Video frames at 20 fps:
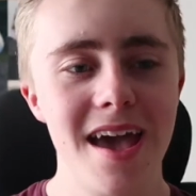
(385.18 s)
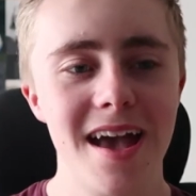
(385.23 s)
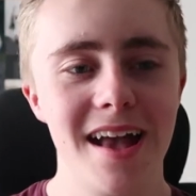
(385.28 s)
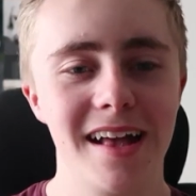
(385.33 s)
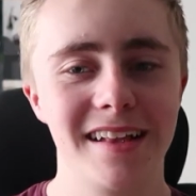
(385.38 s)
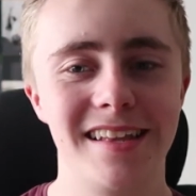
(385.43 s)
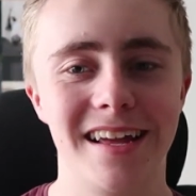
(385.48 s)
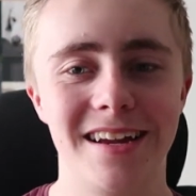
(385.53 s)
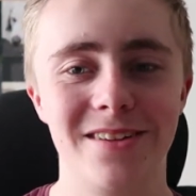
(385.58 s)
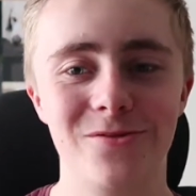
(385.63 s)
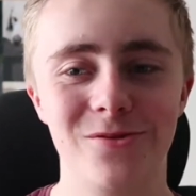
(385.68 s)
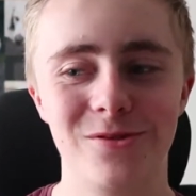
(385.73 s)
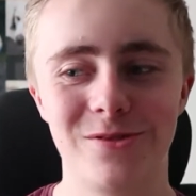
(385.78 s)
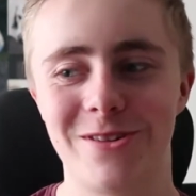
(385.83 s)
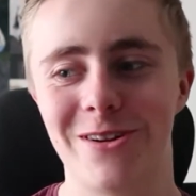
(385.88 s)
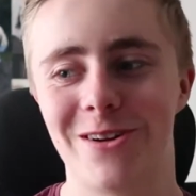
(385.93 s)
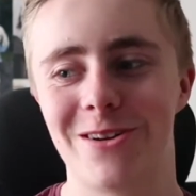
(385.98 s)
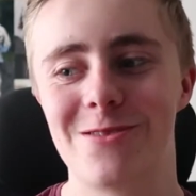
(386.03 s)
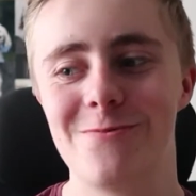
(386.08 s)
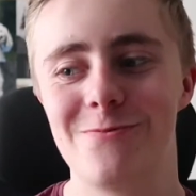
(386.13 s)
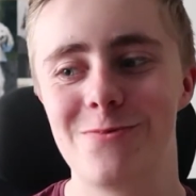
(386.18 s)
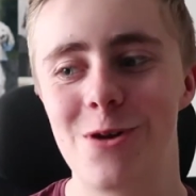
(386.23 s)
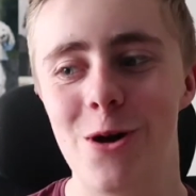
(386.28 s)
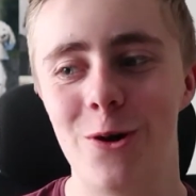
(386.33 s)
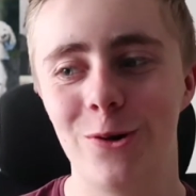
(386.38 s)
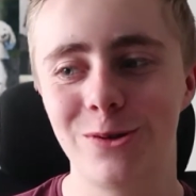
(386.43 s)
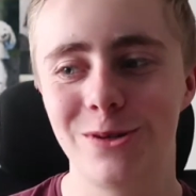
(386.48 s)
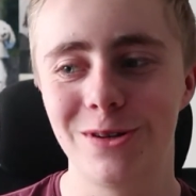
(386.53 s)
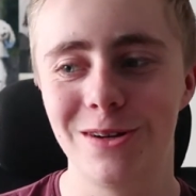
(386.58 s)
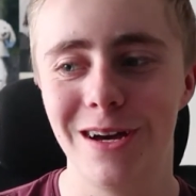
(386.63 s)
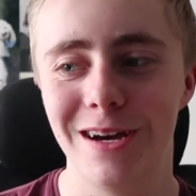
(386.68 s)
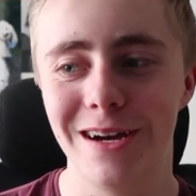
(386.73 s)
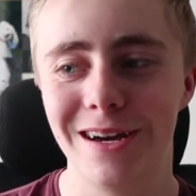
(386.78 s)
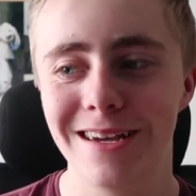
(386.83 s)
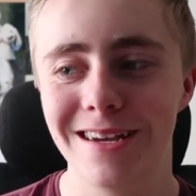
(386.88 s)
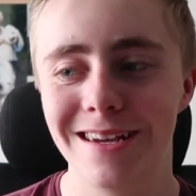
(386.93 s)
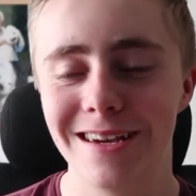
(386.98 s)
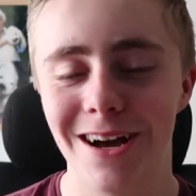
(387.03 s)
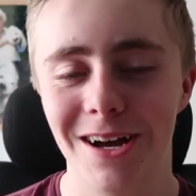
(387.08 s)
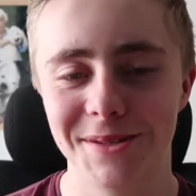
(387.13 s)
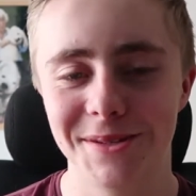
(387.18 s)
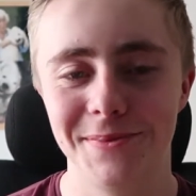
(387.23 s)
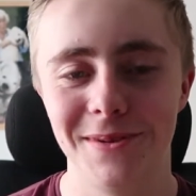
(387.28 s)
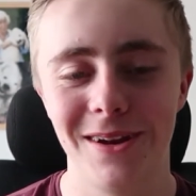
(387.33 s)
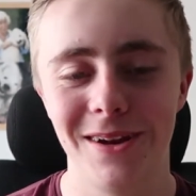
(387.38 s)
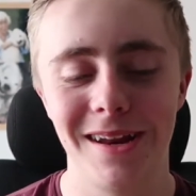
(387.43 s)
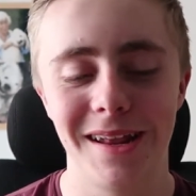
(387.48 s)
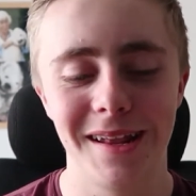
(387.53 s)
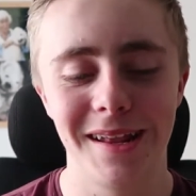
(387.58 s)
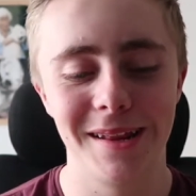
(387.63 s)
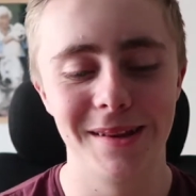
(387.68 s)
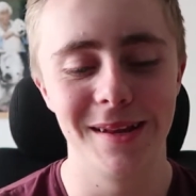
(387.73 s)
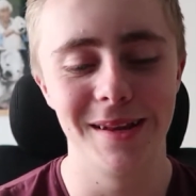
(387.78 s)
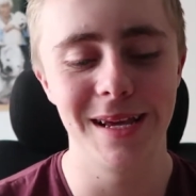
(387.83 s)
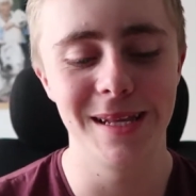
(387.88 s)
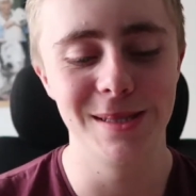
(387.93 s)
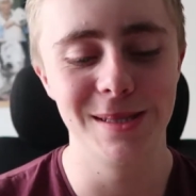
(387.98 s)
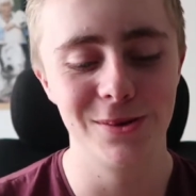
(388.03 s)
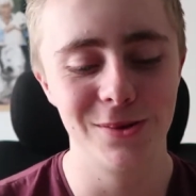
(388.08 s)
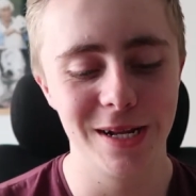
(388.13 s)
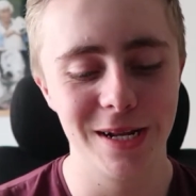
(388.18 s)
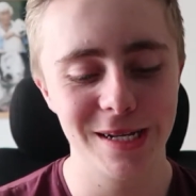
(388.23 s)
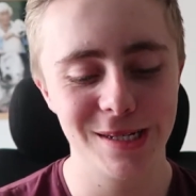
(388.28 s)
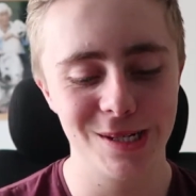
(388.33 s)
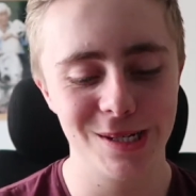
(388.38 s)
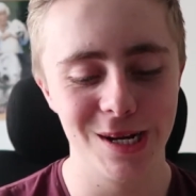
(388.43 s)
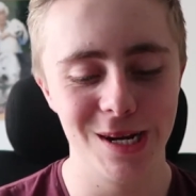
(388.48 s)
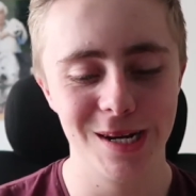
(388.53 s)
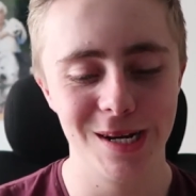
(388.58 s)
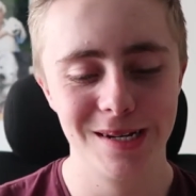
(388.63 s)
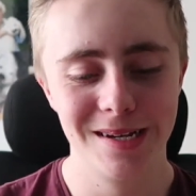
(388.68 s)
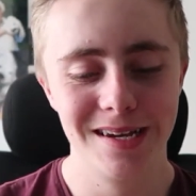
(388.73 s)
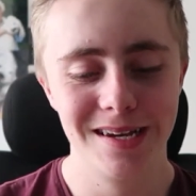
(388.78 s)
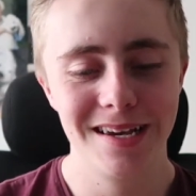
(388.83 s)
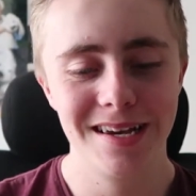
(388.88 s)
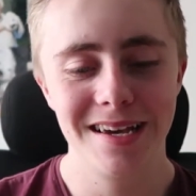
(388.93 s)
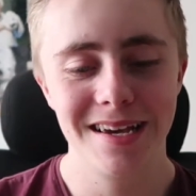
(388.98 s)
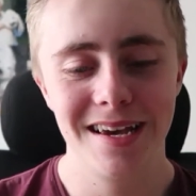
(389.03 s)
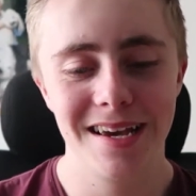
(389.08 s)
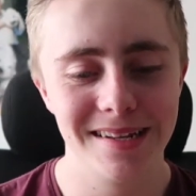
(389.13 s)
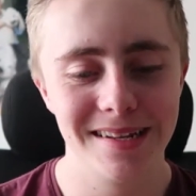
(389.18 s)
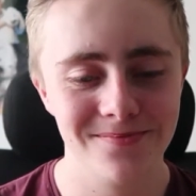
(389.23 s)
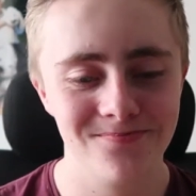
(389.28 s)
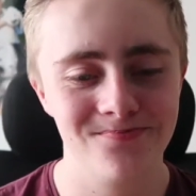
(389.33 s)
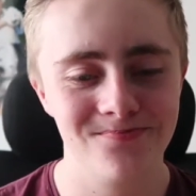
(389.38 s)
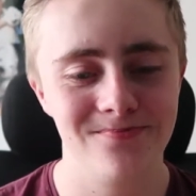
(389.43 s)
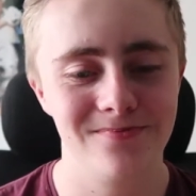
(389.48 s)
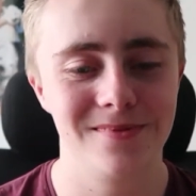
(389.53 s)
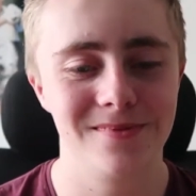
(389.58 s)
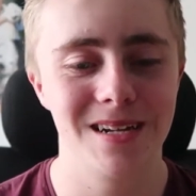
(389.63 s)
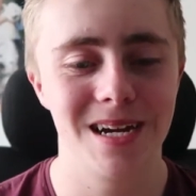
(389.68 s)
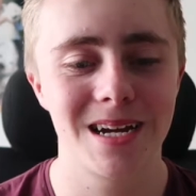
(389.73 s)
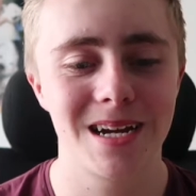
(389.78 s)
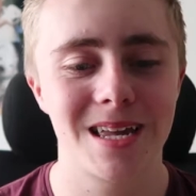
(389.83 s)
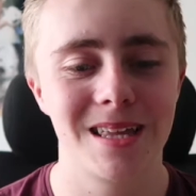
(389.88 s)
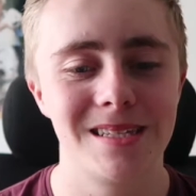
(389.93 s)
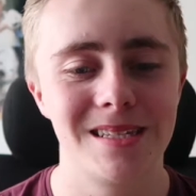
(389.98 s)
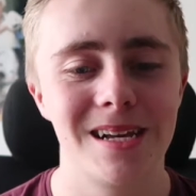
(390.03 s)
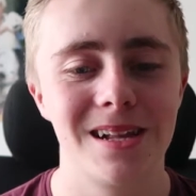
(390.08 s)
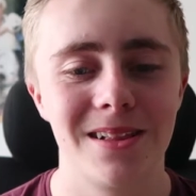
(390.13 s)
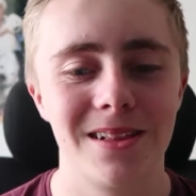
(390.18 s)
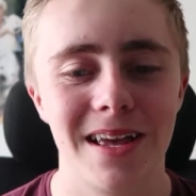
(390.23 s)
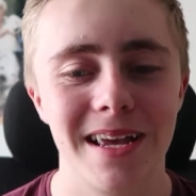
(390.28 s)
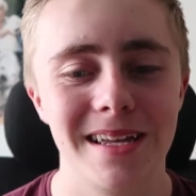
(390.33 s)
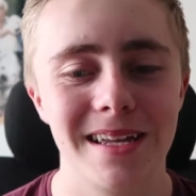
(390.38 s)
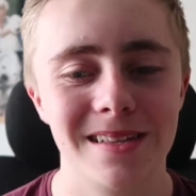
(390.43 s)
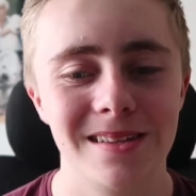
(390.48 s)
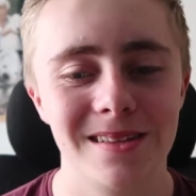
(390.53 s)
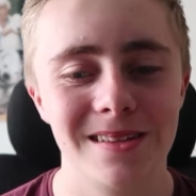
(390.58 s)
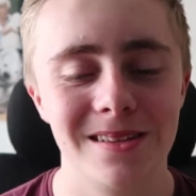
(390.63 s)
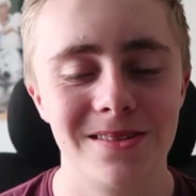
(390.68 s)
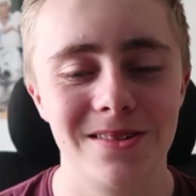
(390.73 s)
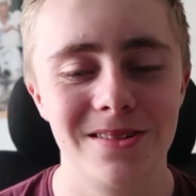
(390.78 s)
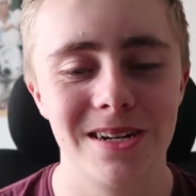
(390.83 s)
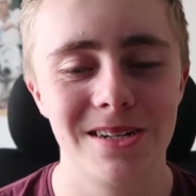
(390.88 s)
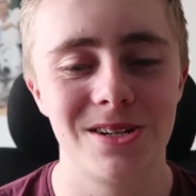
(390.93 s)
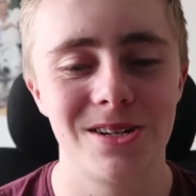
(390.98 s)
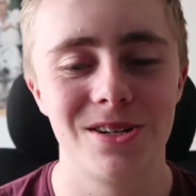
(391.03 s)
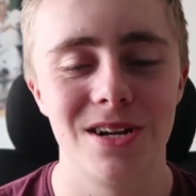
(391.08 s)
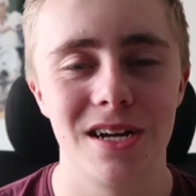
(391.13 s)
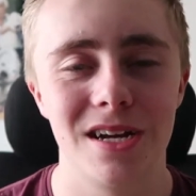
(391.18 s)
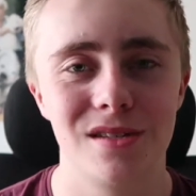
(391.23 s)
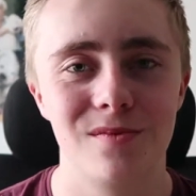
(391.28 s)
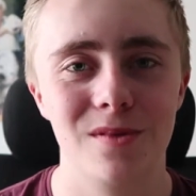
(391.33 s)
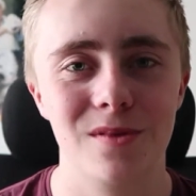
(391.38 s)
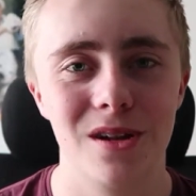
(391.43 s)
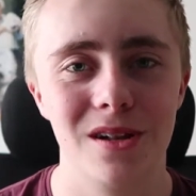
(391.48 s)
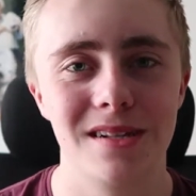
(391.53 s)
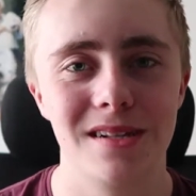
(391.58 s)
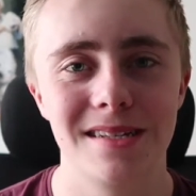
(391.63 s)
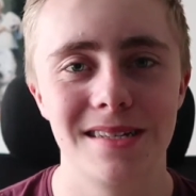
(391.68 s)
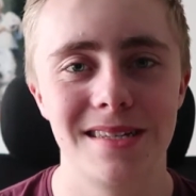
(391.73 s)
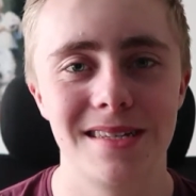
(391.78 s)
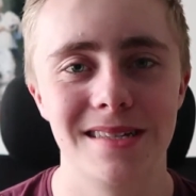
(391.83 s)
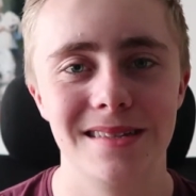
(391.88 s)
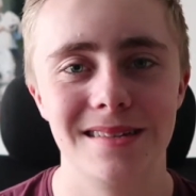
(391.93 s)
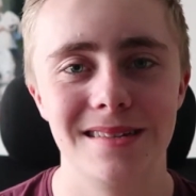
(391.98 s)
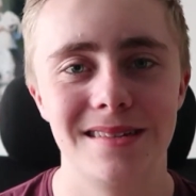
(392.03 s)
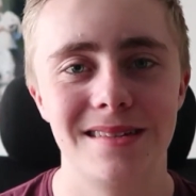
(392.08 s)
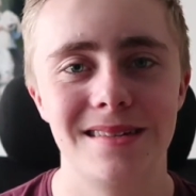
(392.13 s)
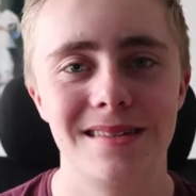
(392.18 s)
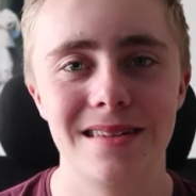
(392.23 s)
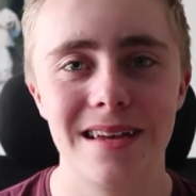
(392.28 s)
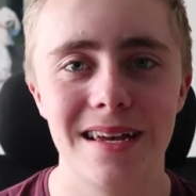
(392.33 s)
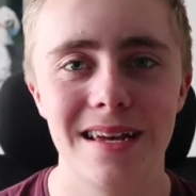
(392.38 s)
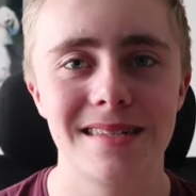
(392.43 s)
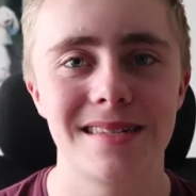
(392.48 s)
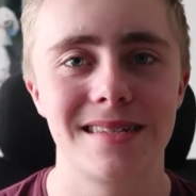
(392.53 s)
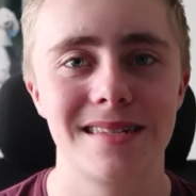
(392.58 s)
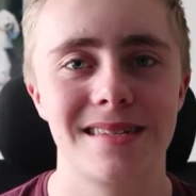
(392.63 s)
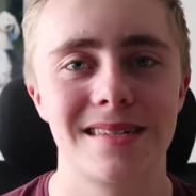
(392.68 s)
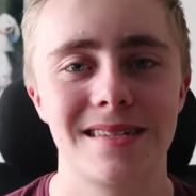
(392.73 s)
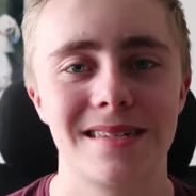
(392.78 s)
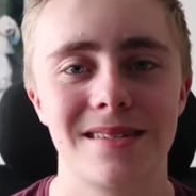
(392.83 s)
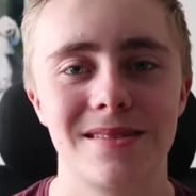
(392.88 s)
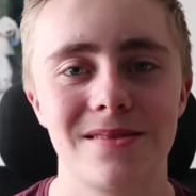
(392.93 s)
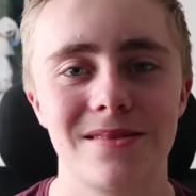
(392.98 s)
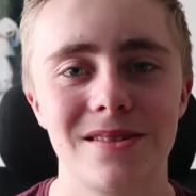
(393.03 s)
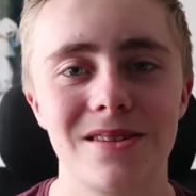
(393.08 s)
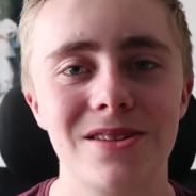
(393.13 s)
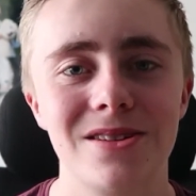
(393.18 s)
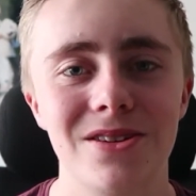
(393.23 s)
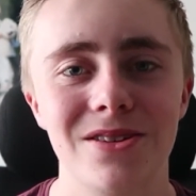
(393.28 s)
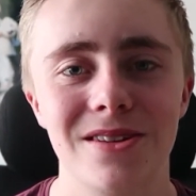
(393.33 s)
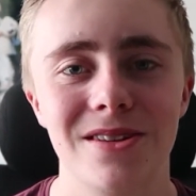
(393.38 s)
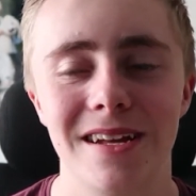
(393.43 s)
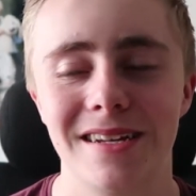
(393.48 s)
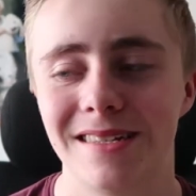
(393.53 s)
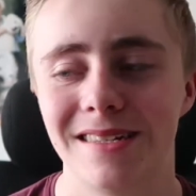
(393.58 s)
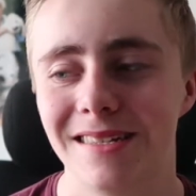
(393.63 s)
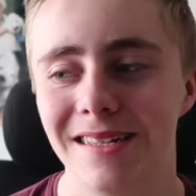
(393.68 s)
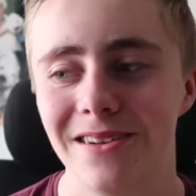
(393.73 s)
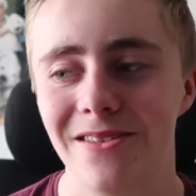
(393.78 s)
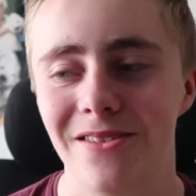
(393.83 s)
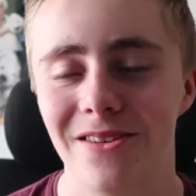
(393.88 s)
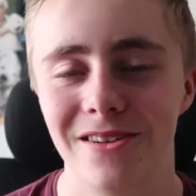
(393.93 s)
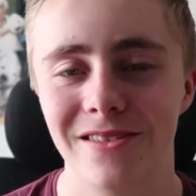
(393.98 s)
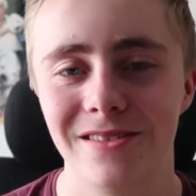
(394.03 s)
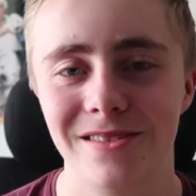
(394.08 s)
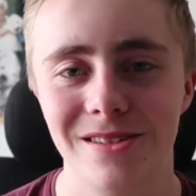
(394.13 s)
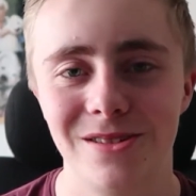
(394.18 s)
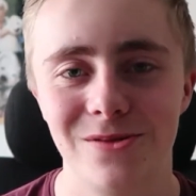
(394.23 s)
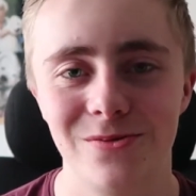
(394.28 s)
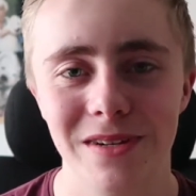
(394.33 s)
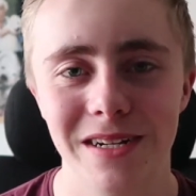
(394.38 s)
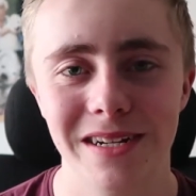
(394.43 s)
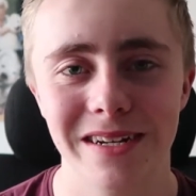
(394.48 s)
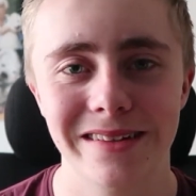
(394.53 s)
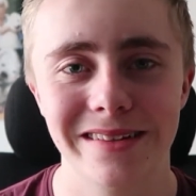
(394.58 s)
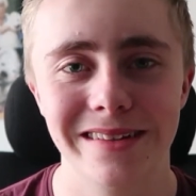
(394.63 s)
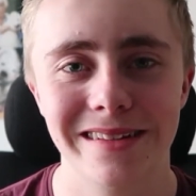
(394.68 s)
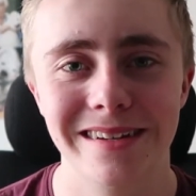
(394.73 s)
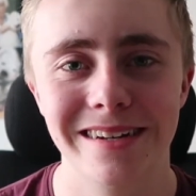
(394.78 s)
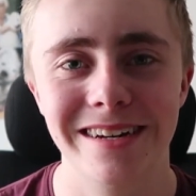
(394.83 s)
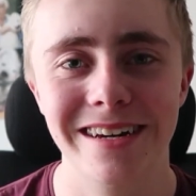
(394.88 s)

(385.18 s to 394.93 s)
And then we were talking going to the hospital in Indonesia, and I could tell that Indonesian hospital isn't as good as they are in Sweden.